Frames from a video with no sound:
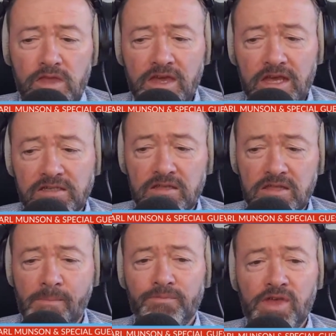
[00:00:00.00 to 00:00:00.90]
gets a
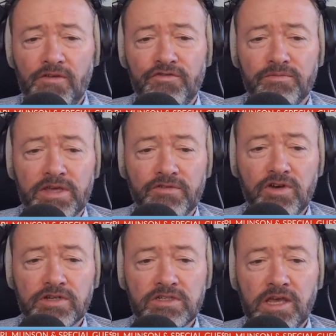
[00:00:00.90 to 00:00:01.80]
thumbs up from me, I've
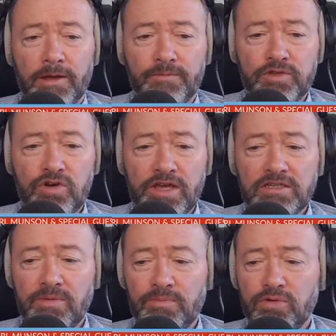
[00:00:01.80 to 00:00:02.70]
got to say. Trying
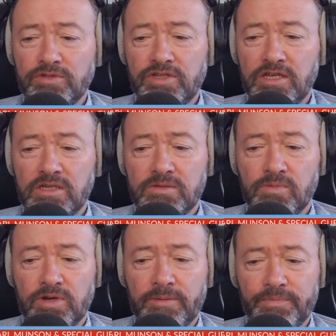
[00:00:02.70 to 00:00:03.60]
something Portuguese this
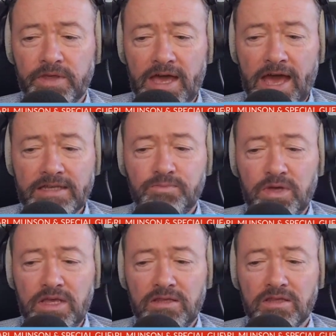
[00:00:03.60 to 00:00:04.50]
morning. It has
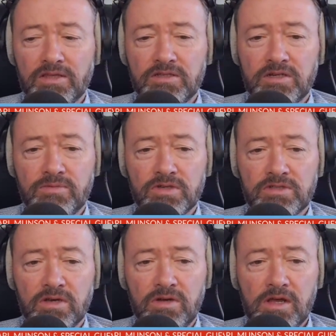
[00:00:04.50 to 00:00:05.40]
been the
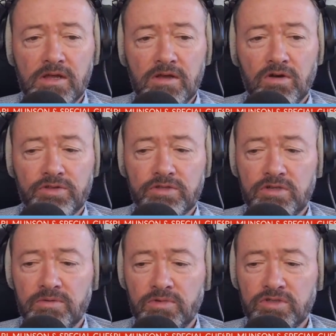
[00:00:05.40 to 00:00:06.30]
tremoço or the
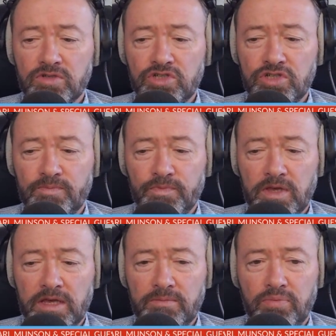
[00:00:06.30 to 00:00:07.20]
tremoços
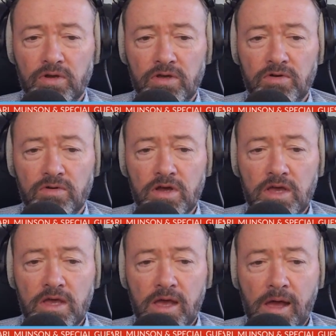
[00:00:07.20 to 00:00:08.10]
uh, in plural.
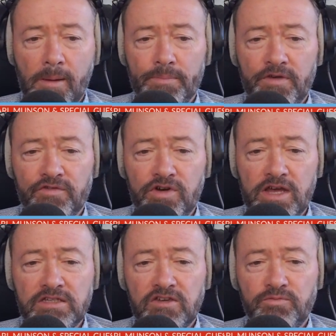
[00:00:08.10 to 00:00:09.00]
Um, a
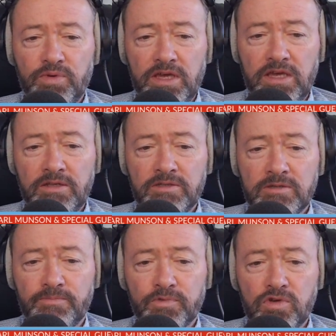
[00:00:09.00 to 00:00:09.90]
variety of
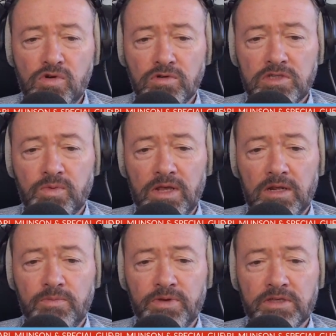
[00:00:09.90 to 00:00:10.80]
beans called sweet
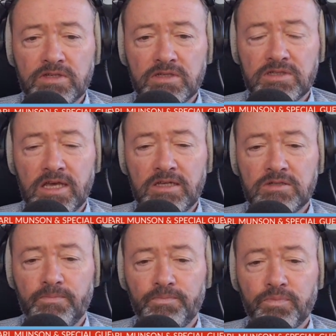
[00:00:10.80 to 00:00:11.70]
lupins
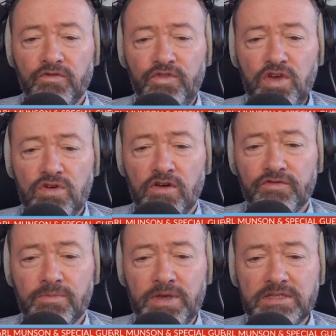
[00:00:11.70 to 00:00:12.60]
contains fewer of
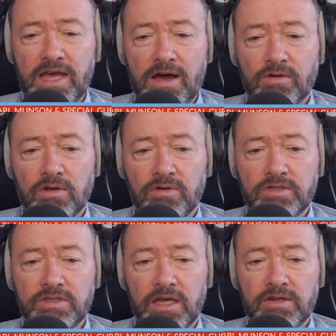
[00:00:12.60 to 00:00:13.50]
the bitter
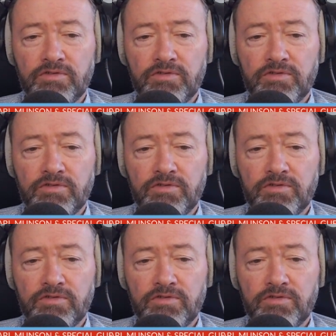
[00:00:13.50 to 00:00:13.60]
alkaloids and